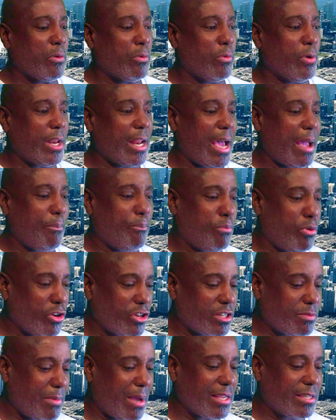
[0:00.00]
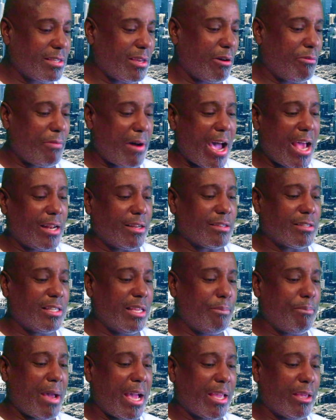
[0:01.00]
when I push myself out of the
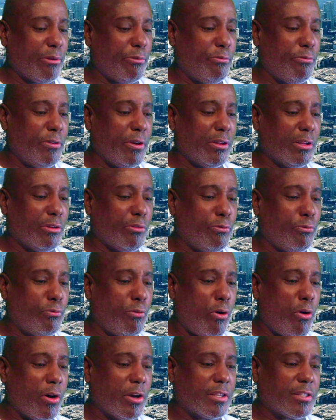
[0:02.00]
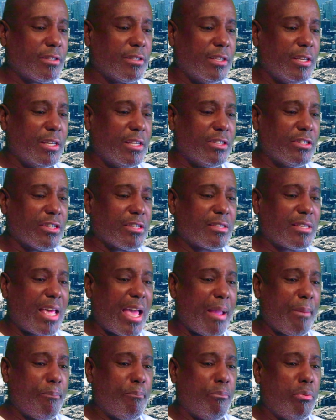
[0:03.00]
sleep, I can feel a force just
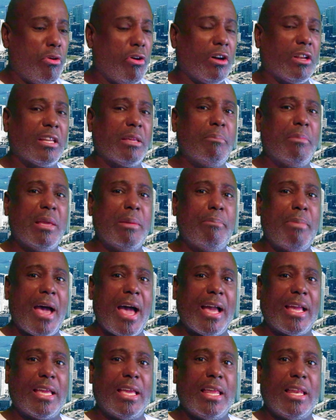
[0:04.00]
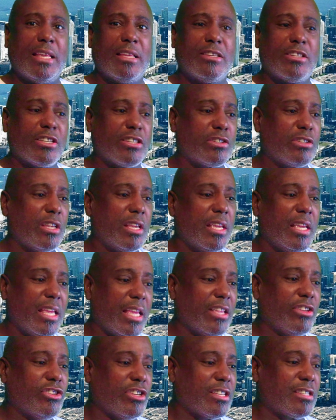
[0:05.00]
like pulling me back in. It
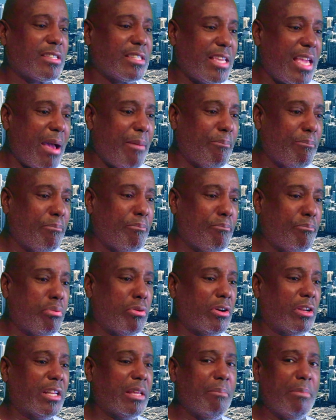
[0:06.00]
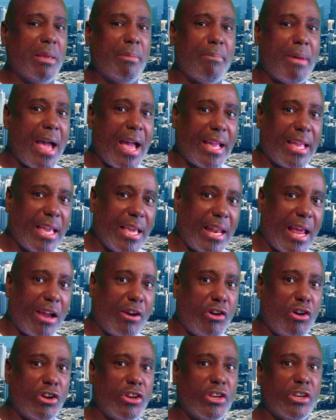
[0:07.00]
just kept pulling me back in.
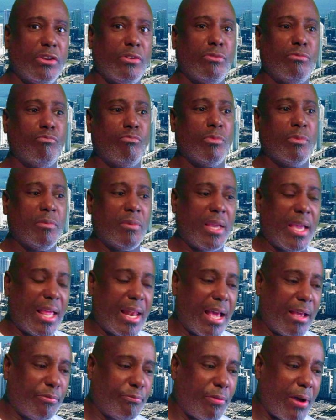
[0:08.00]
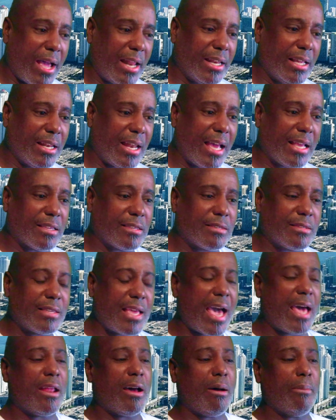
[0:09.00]
I couldn't, and I finally like
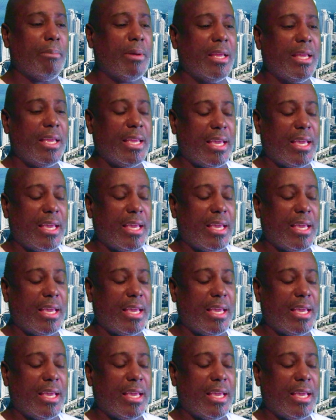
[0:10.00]
sat up,